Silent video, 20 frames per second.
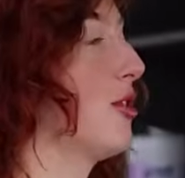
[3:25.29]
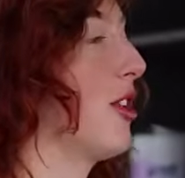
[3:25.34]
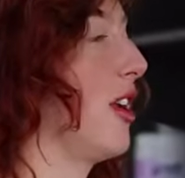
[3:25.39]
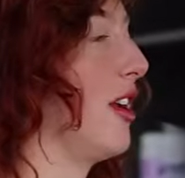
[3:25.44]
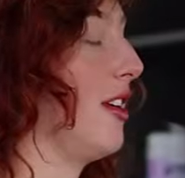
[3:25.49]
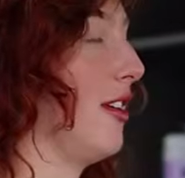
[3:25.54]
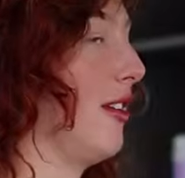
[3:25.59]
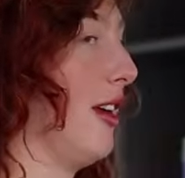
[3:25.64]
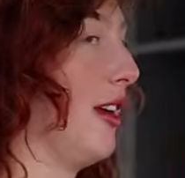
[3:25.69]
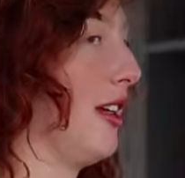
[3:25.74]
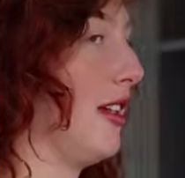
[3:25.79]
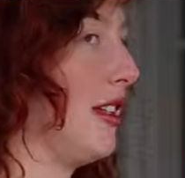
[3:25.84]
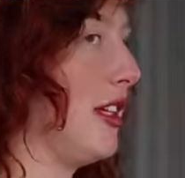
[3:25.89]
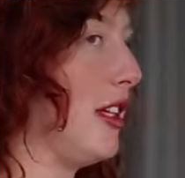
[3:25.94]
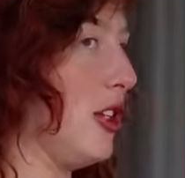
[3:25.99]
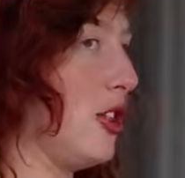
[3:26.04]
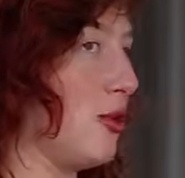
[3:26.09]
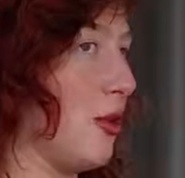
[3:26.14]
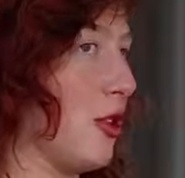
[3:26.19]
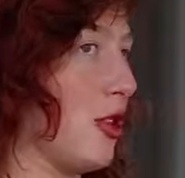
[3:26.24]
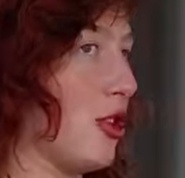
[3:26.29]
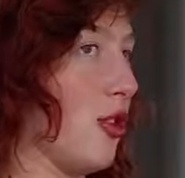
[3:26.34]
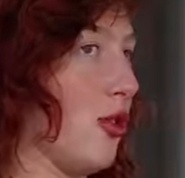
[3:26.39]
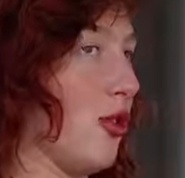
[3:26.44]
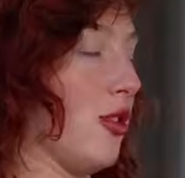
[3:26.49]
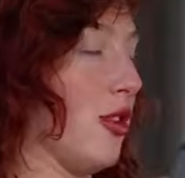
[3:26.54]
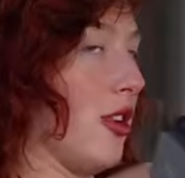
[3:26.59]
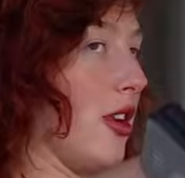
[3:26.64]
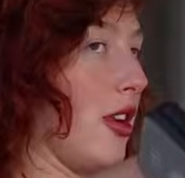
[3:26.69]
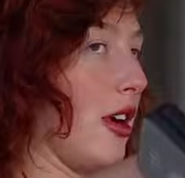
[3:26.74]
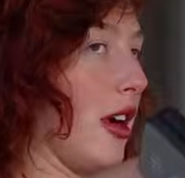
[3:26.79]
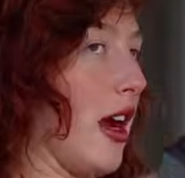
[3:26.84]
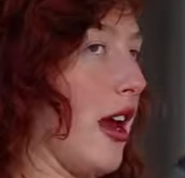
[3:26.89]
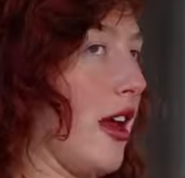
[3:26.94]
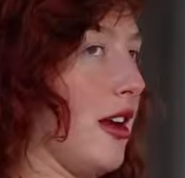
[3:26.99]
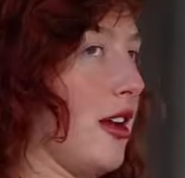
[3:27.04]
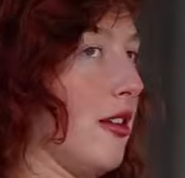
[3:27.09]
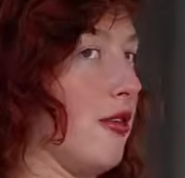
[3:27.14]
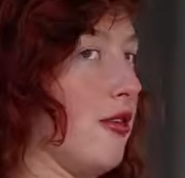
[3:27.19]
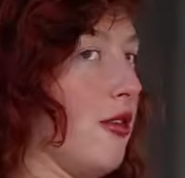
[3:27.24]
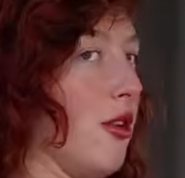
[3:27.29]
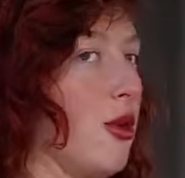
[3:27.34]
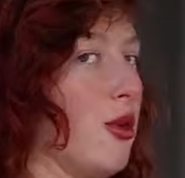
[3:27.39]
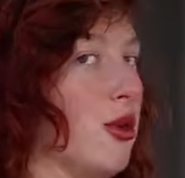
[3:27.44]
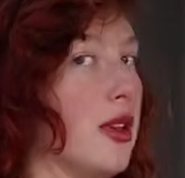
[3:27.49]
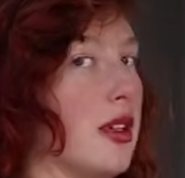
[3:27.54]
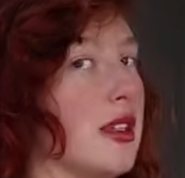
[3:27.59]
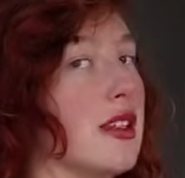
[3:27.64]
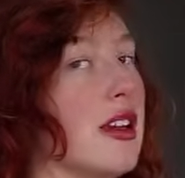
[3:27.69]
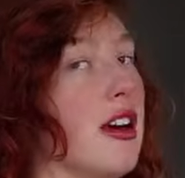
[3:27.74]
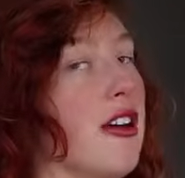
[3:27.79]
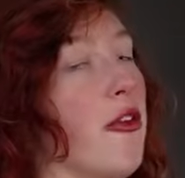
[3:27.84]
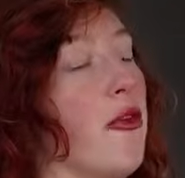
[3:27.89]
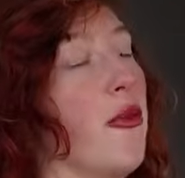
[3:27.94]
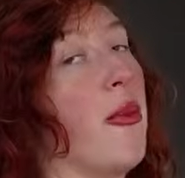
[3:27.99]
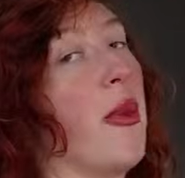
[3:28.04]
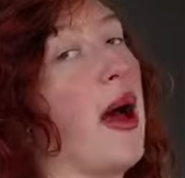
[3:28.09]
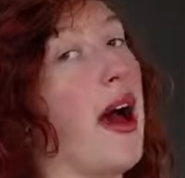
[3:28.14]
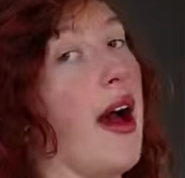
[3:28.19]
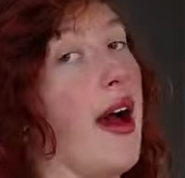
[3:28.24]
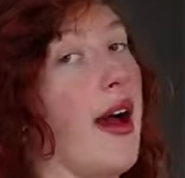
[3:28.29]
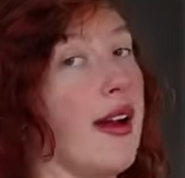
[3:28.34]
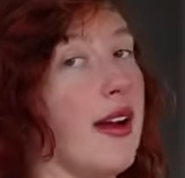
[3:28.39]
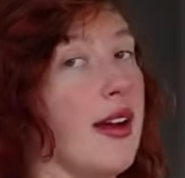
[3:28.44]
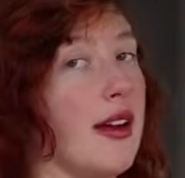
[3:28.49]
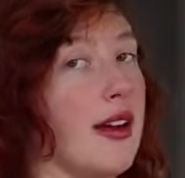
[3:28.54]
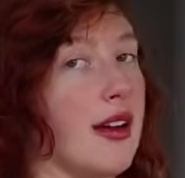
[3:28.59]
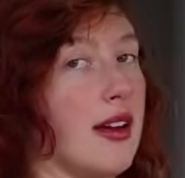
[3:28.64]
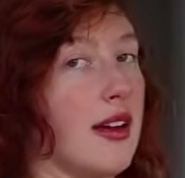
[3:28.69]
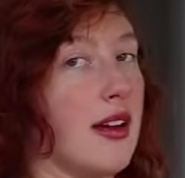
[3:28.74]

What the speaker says: trying to like teach my shoulder to kind of hold itself back.